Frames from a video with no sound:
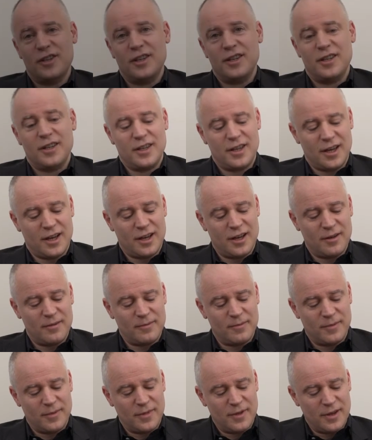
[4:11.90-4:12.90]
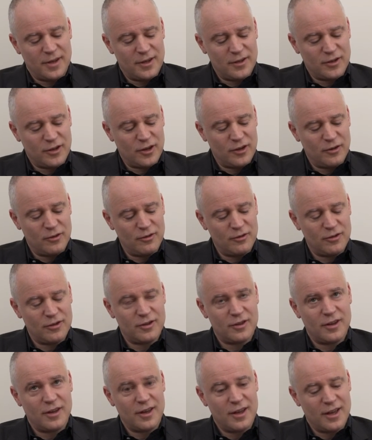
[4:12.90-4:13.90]
She is cute,
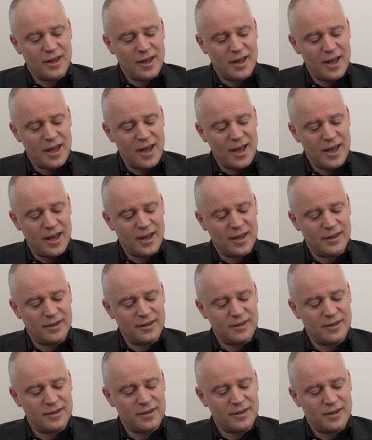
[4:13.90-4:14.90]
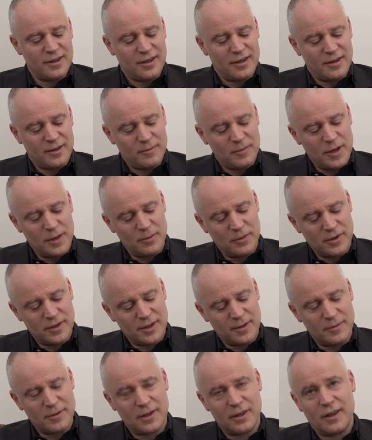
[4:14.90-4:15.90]
and people
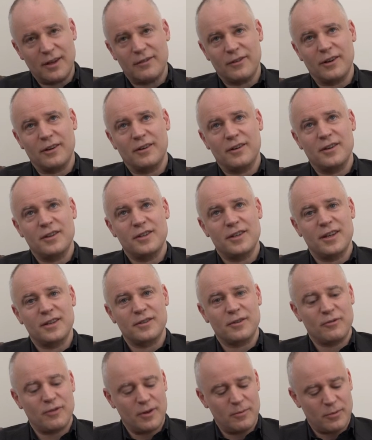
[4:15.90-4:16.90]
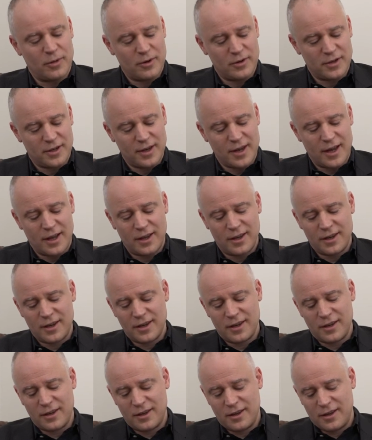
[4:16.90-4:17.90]
seem to love her. She has a great
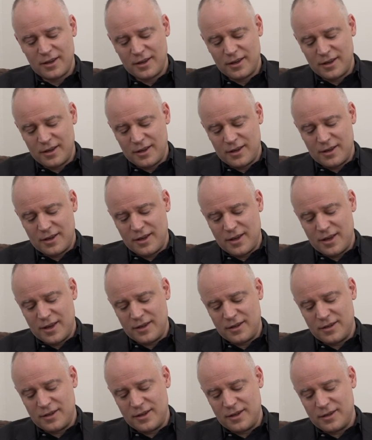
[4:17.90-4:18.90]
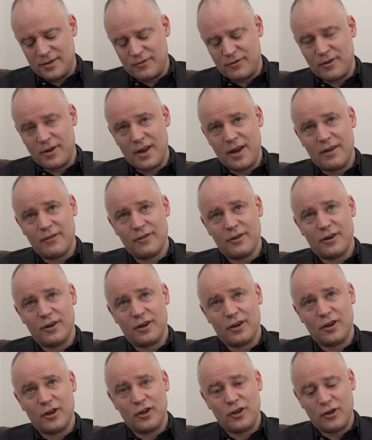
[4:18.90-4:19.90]
personality, and she's
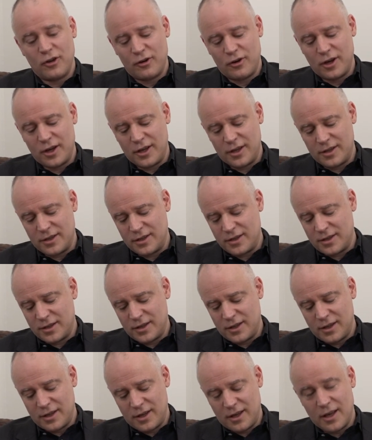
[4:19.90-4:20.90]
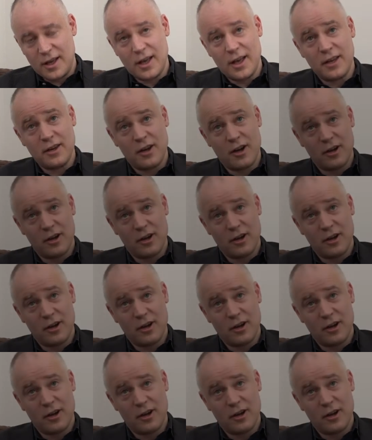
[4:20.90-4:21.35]
forever curious and